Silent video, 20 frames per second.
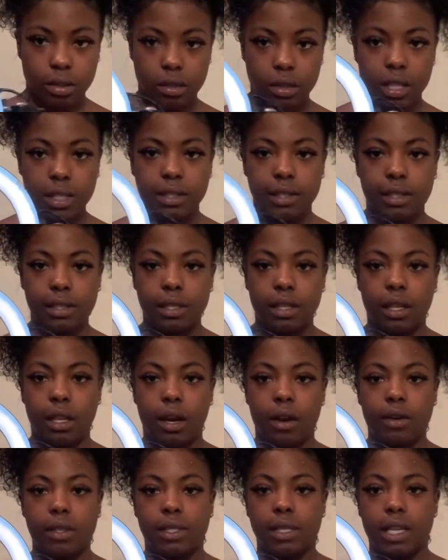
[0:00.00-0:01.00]
This is the
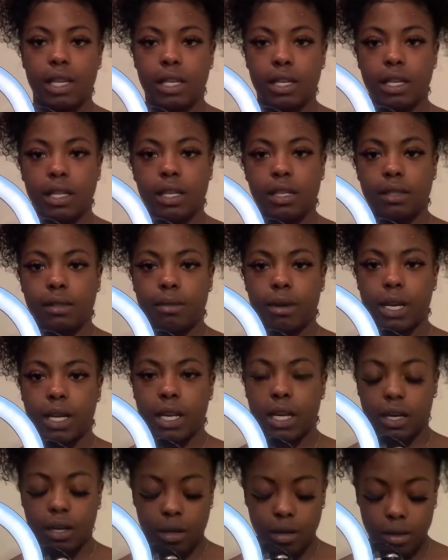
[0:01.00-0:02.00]
lowest that it is right
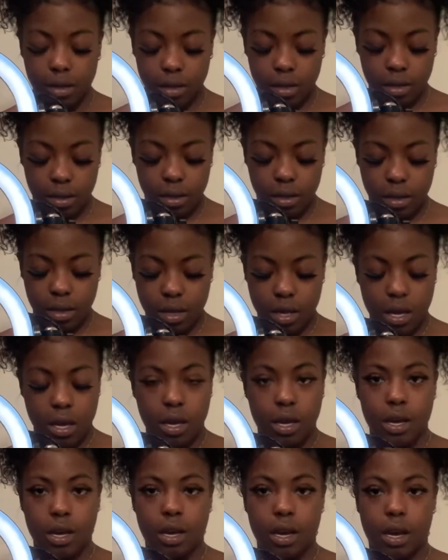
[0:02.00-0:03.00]
now.
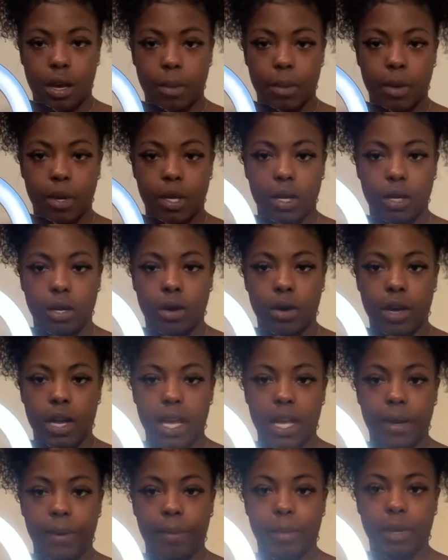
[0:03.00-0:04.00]
I'm gonna go
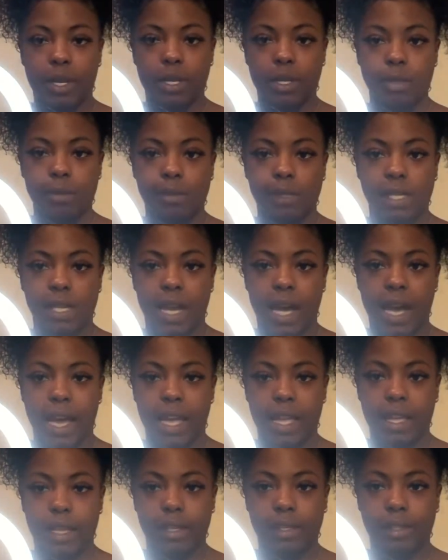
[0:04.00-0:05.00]
ahead and put it up to the
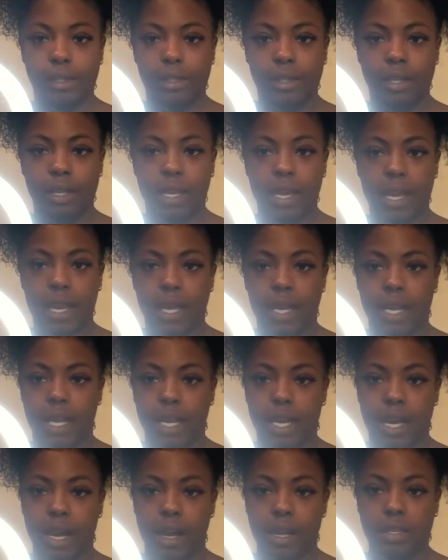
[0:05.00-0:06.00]
highest, and
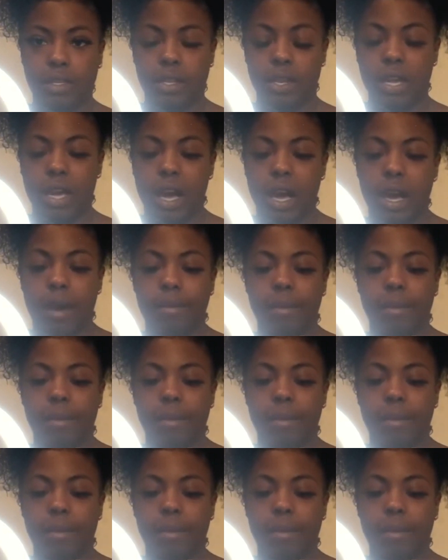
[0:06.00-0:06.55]
then I'll show y'all how